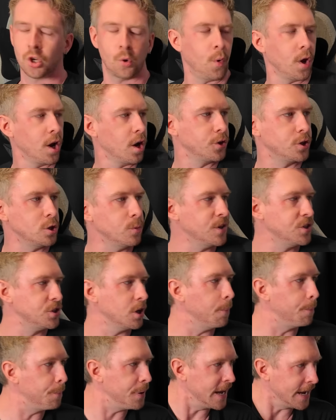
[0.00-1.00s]
what I'll do is
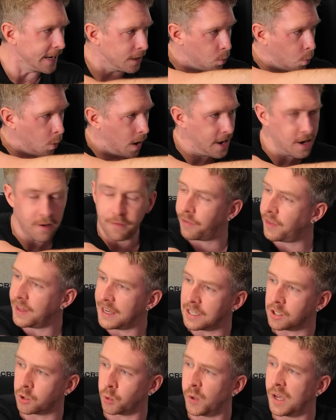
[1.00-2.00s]
I'll pick one of
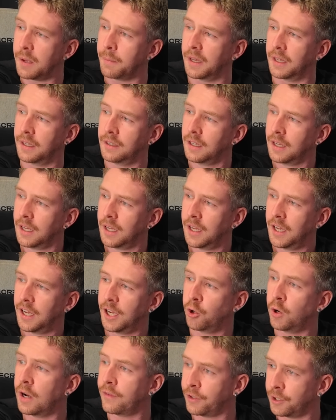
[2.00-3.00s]
these women,
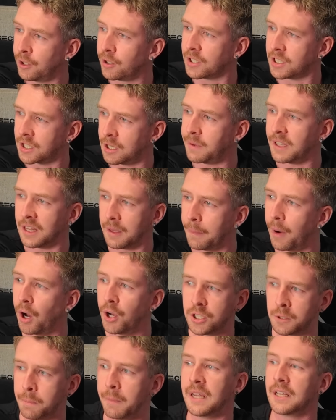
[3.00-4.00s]
whoever looks to be the
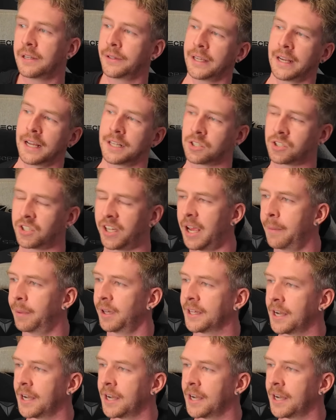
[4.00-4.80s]
most mentally unstable,